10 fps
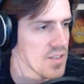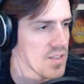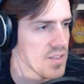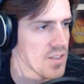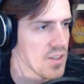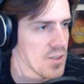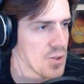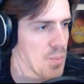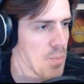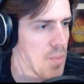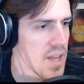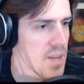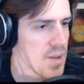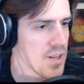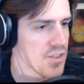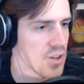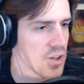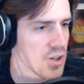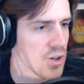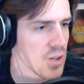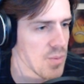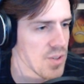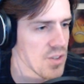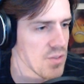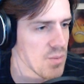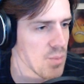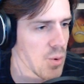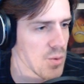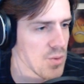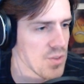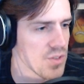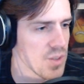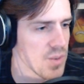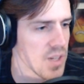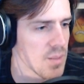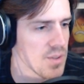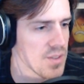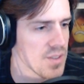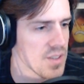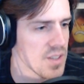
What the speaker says: solution may be to start hurling myself in portals and see what happens.